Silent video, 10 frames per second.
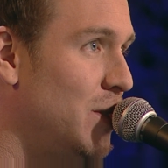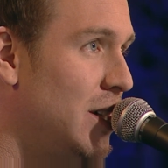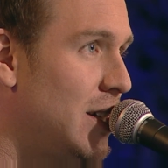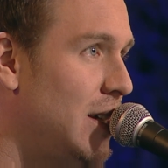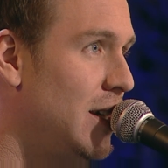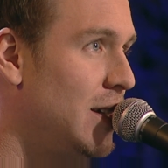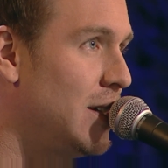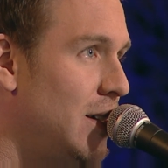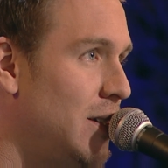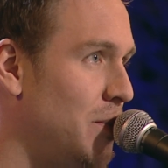
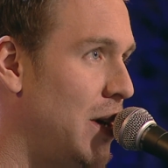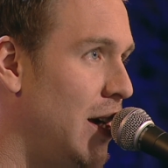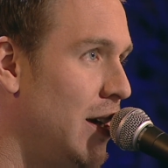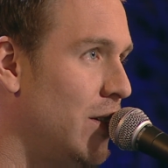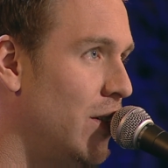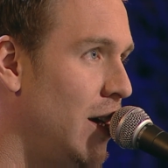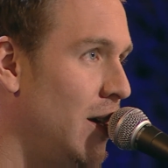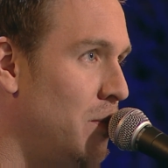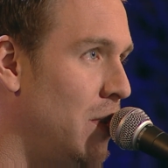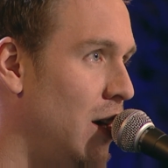working on my
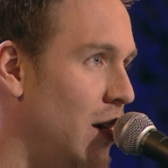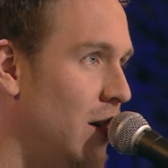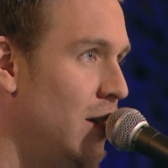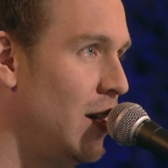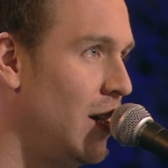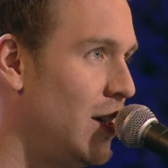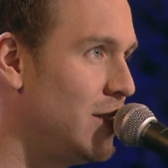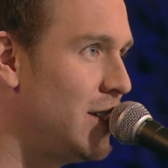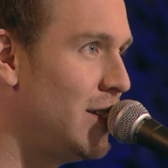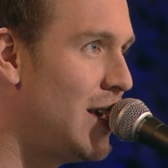grandma
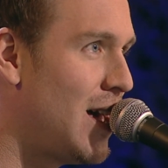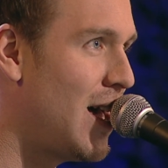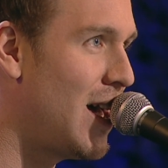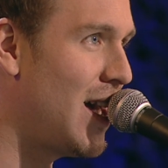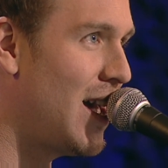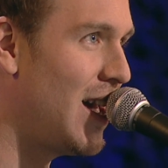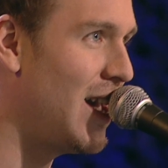tonight.